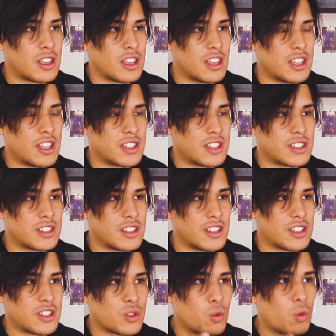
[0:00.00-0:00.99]

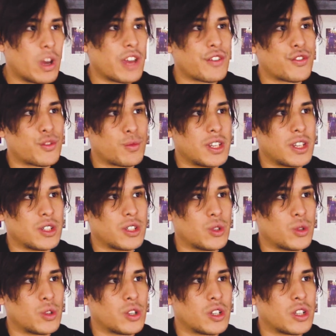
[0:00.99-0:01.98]
it's a way for me
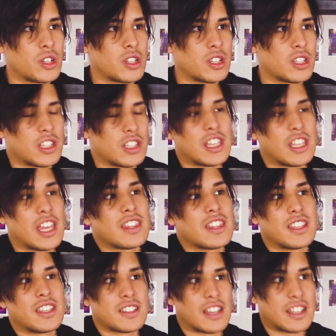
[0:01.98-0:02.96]
to get
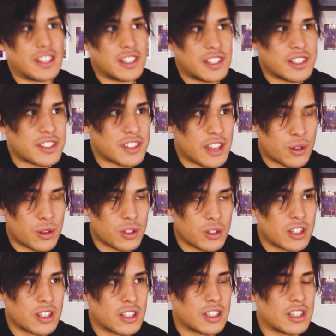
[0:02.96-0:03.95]
these ideas out,
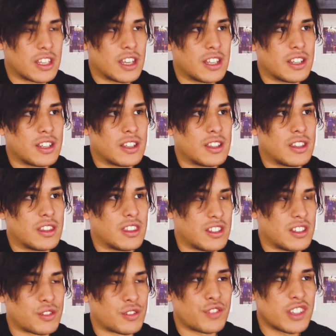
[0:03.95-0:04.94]
get
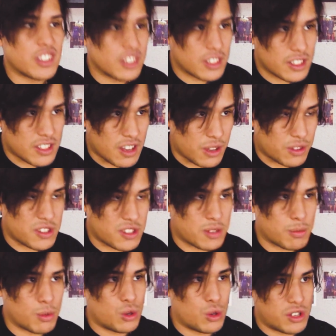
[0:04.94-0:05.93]
these feelings out, these
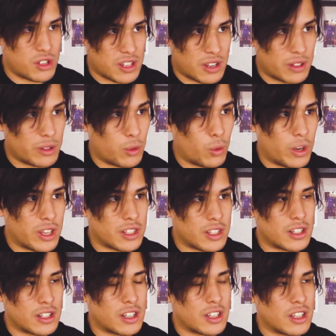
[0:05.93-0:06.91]
emotions out in a way
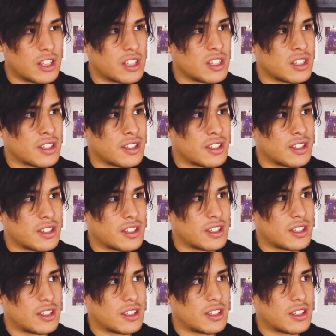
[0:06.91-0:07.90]
that
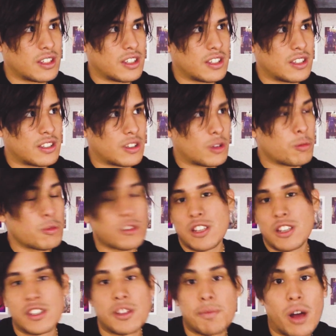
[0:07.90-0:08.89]
is
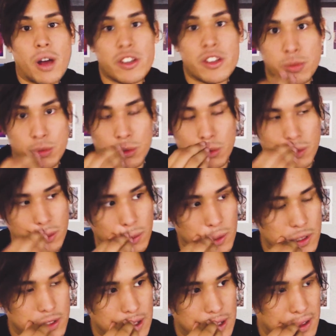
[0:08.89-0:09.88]
impossible with
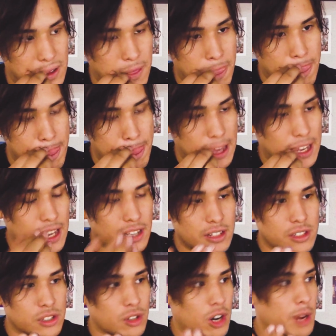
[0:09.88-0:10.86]
words. Like, I can't
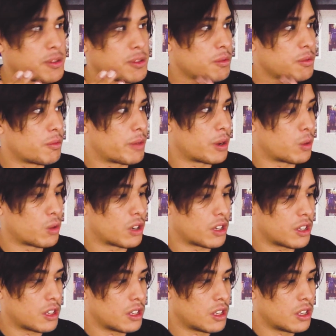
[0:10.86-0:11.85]
describe some of my work
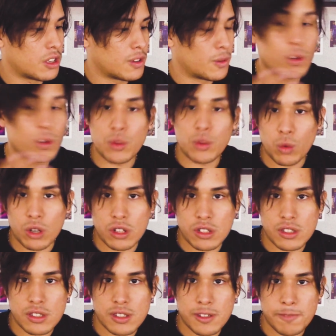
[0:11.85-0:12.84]
with
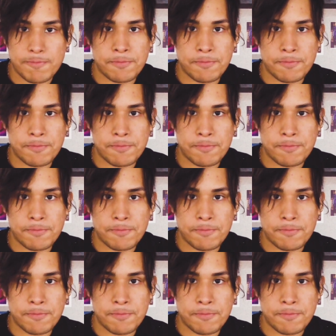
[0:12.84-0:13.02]
words.